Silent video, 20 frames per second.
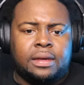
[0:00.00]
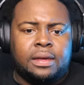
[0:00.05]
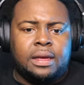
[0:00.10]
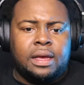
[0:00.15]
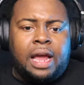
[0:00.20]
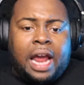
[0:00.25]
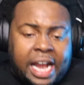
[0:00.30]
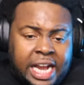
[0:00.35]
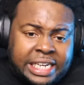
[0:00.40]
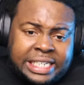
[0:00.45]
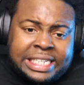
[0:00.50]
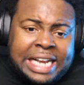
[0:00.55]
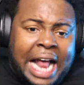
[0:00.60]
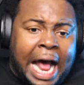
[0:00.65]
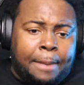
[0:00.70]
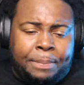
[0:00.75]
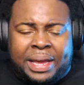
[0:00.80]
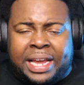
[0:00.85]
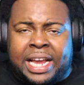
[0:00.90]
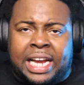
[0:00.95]
And it's not
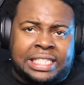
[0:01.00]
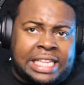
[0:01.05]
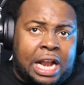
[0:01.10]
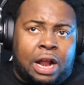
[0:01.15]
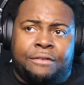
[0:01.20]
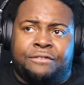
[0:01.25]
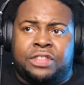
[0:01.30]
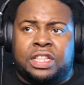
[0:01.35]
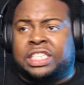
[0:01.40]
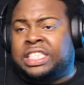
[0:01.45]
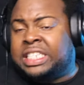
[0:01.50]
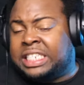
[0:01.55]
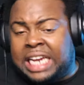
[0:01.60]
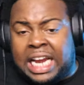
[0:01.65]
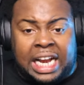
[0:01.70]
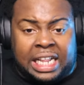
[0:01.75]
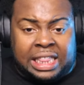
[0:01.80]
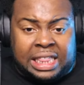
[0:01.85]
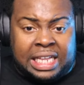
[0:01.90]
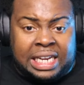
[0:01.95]
because they haven't seen
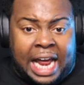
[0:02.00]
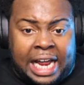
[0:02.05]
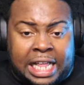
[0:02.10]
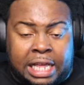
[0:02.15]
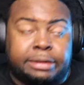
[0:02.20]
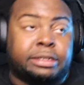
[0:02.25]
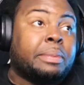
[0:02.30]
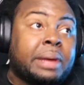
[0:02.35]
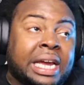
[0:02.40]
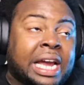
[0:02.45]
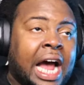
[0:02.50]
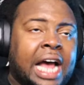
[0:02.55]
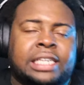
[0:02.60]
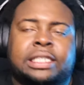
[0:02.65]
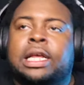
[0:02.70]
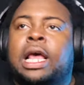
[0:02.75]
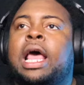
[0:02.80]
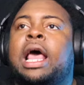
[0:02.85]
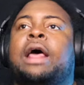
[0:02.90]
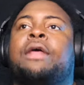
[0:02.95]
nothing like it. It's because
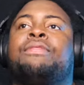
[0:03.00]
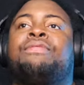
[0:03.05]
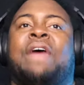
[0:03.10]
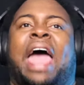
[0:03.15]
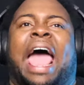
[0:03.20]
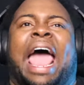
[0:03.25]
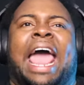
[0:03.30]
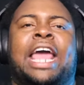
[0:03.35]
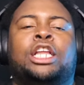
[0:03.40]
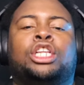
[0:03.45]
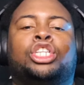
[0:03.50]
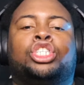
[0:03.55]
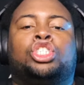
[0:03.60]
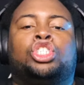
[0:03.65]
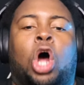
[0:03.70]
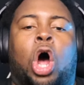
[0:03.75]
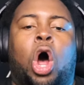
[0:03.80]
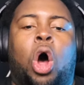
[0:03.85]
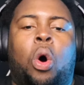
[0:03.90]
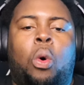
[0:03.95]
they
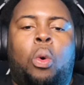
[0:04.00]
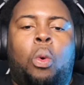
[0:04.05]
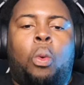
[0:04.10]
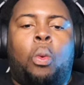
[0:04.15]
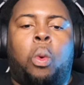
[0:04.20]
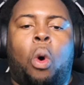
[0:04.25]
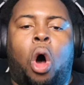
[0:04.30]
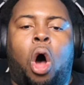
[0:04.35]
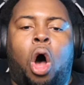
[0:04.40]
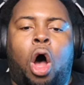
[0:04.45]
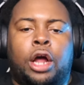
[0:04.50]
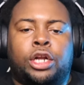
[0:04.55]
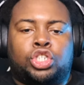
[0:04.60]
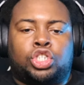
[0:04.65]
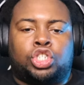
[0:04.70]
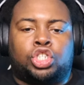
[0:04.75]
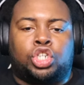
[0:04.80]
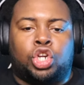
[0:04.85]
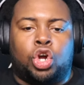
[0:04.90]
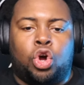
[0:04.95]
don't want
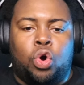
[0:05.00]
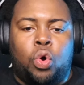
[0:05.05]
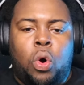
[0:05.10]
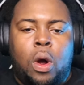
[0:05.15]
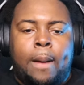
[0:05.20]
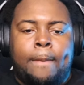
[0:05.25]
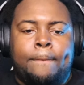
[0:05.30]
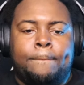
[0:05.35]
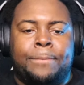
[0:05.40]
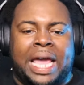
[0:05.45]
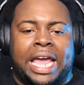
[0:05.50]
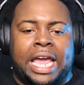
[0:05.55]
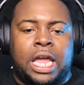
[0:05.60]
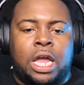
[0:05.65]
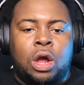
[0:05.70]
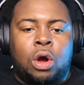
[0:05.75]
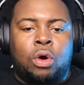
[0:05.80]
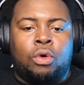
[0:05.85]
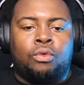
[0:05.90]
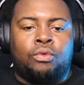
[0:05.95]
to be
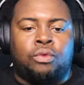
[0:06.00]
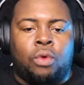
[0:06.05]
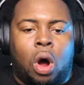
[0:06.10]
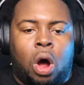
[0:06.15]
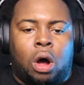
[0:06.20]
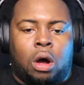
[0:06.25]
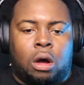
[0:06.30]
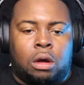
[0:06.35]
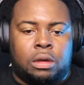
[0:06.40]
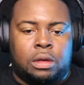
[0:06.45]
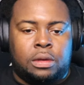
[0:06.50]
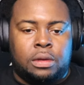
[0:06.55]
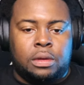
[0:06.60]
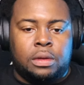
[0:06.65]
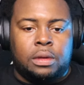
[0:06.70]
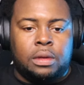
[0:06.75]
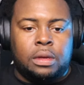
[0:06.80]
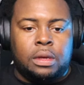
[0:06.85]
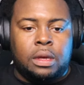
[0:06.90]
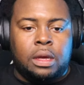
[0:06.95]
wrong.
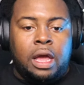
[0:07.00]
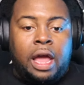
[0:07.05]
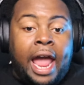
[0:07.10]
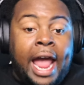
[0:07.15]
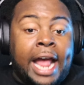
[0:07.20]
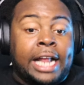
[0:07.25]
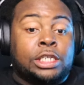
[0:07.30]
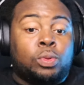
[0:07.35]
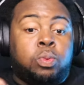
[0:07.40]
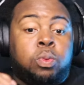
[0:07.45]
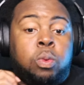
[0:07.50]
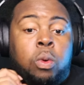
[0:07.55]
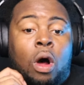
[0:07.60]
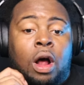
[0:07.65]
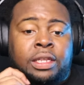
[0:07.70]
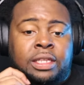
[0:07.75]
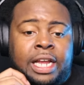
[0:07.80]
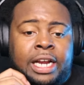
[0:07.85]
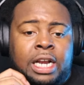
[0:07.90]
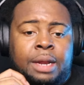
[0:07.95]
It's one
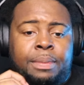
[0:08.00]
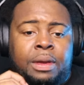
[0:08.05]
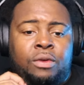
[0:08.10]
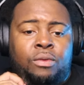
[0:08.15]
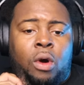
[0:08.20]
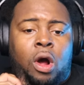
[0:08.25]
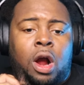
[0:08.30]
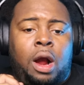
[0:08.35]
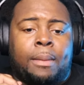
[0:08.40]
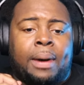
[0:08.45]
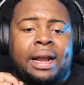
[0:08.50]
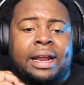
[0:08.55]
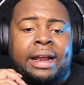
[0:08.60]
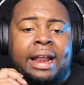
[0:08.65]
thing to be wrong about an